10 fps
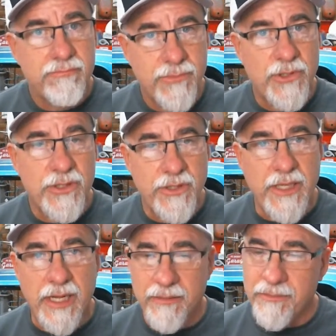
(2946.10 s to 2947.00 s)
Could do
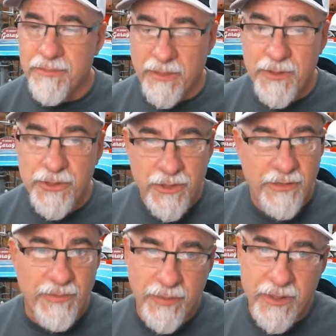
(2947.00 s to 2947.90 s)
that. Probably should. If
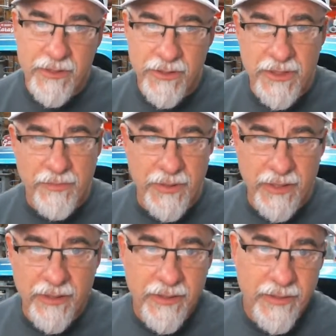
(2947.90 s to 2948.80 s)
I'm going to do something,
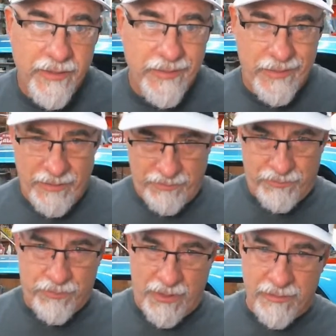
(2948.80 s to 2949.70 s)

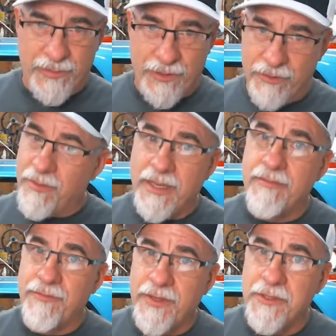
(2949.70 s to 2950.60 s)
probably should do it while I have
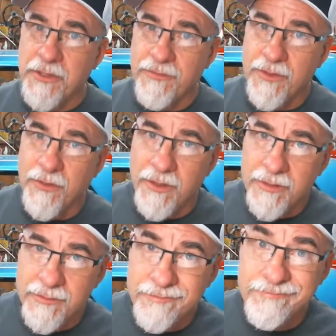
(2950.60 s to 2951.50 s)
the fenders off the car.